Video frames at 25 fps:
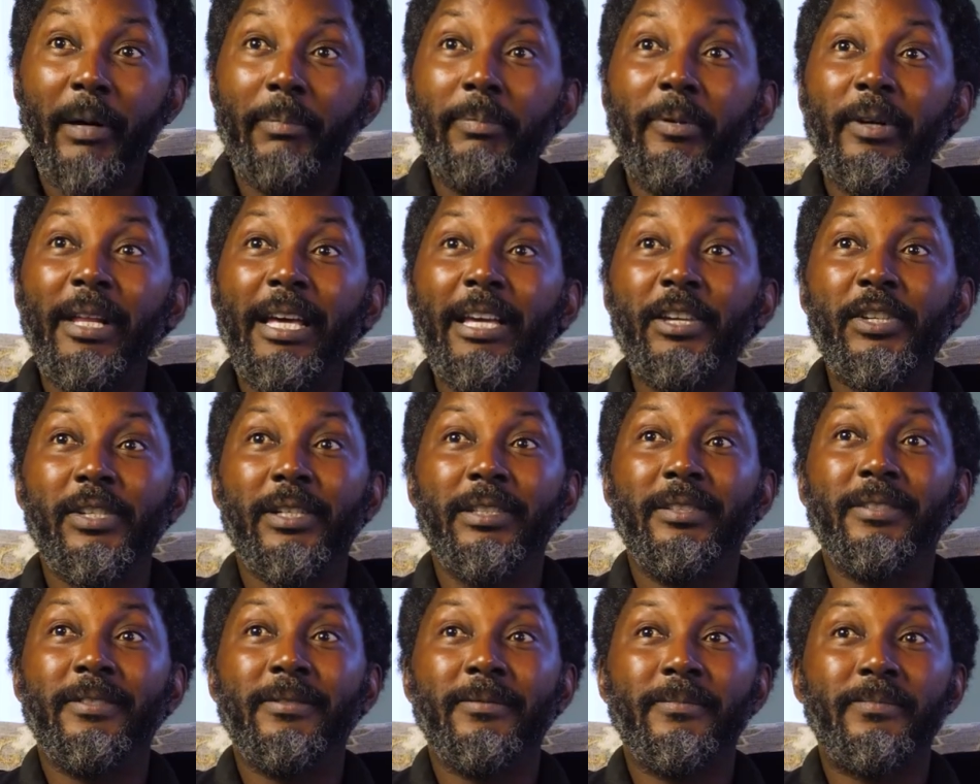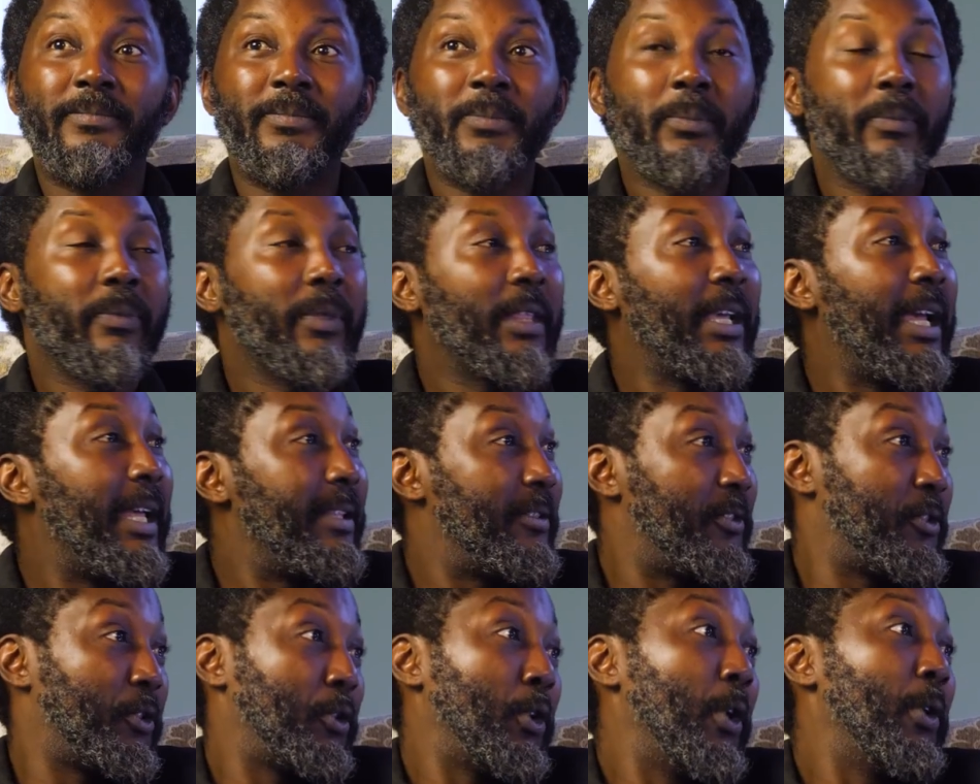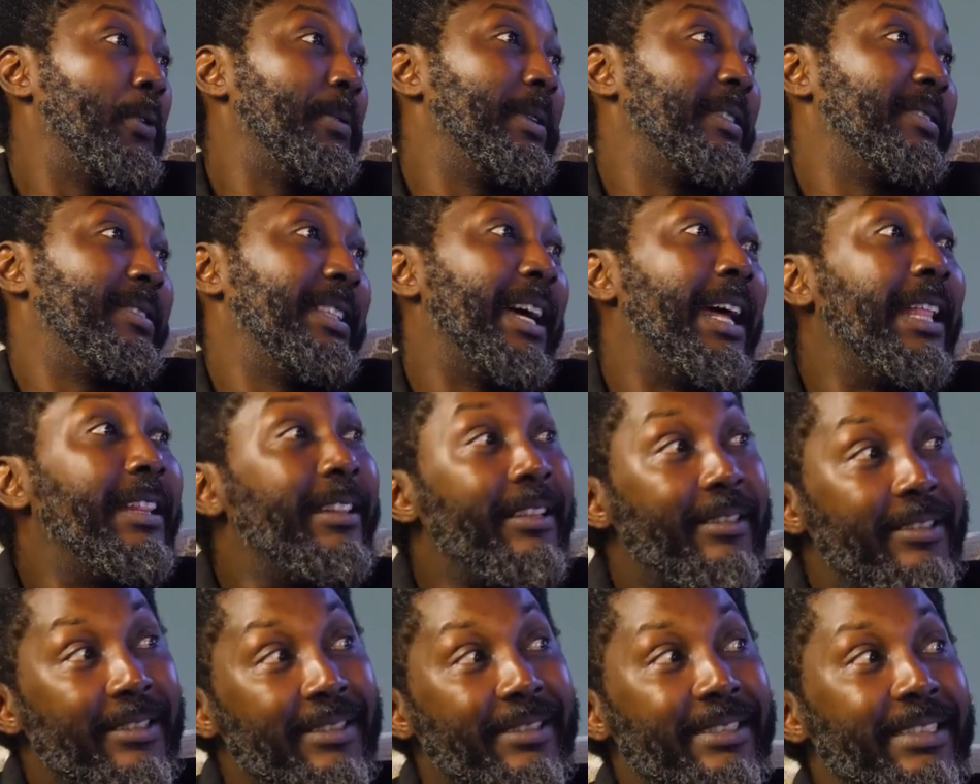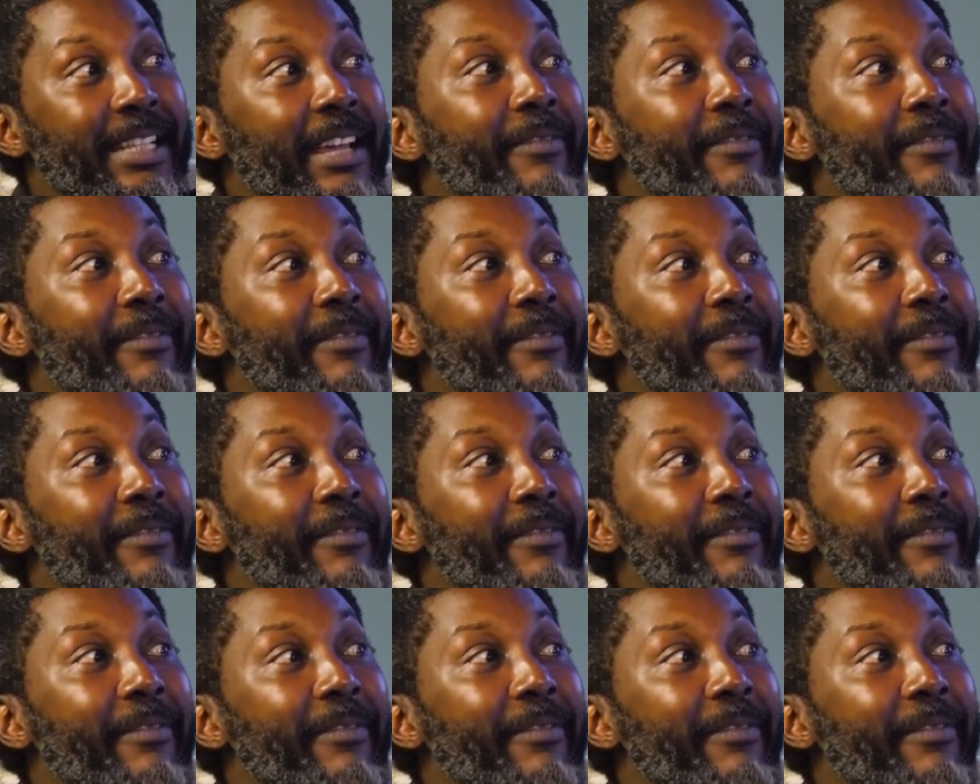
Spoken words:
population and stories that is